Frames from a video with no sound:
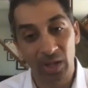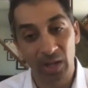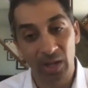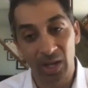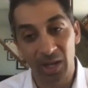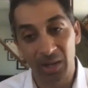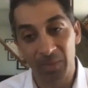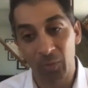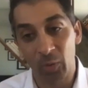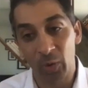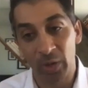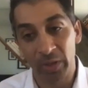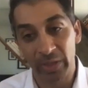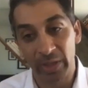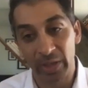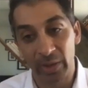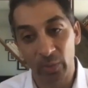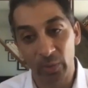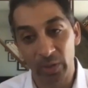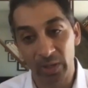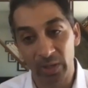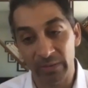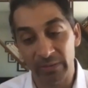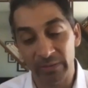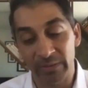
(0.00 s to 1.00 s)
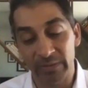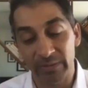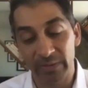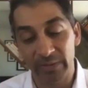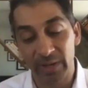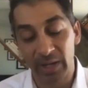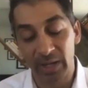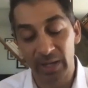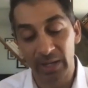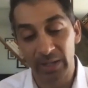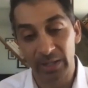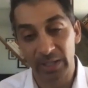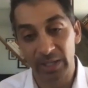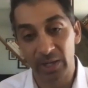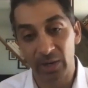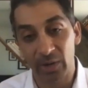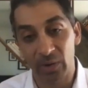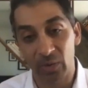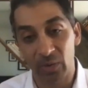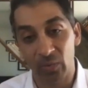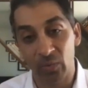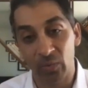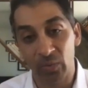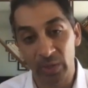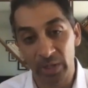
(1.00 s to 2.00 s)
um, one that we've uh, you
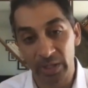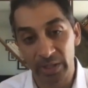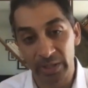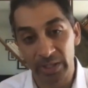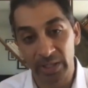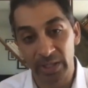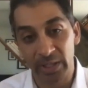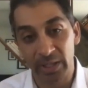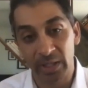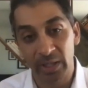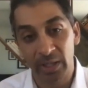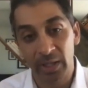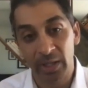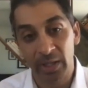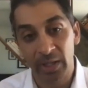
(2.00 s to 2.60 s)
know really